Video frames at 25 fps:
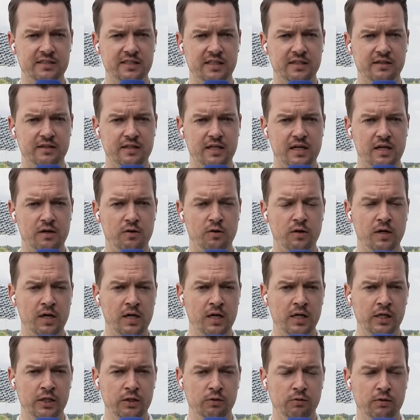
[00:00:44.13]
And now
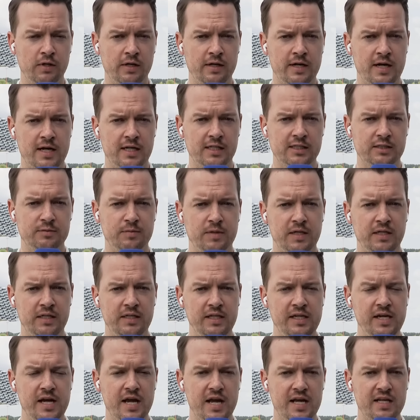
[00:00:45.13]
Julian Nagelsmann,
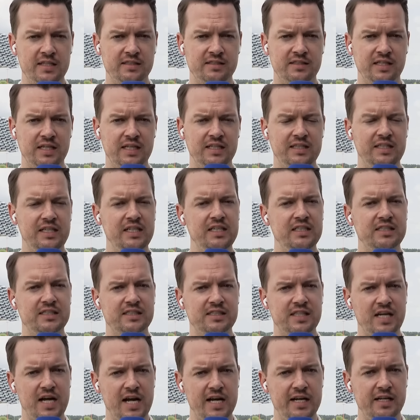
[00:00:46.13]
he has
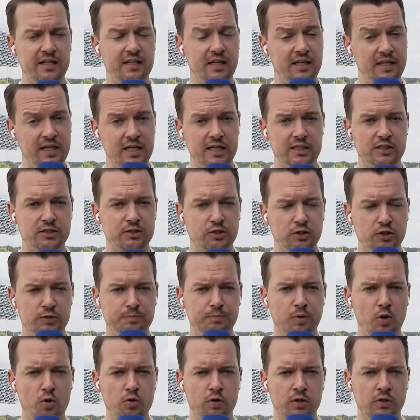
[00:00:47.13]
decided and he has
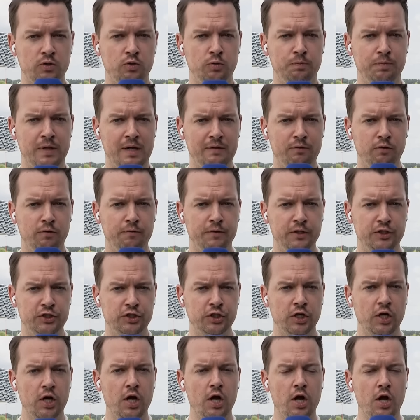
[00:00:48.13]
spoken to Pavlovic
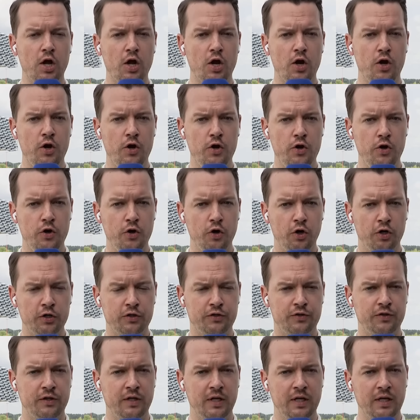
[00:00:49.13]

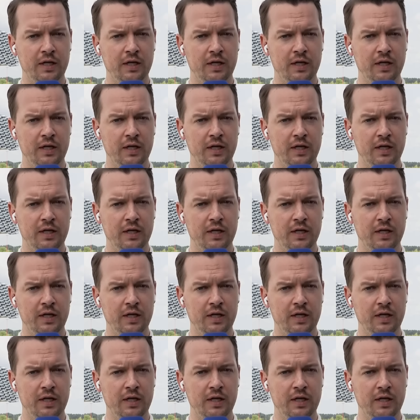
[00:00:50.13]
not